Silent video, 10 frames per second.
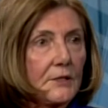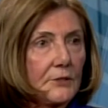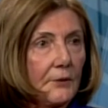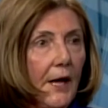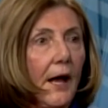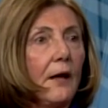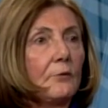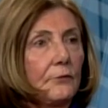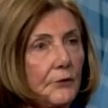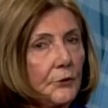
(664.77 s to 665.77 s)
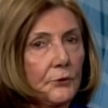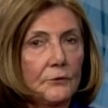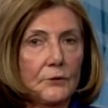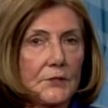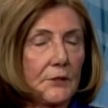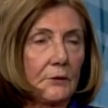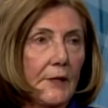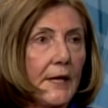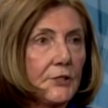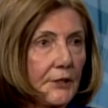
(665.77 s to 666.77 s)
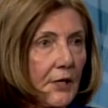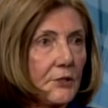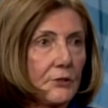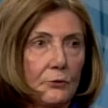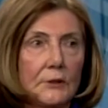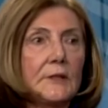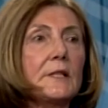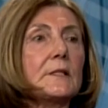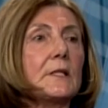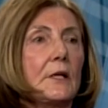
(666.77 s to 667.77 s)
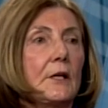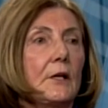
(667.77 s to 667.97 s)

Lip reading: to have universal education, or at least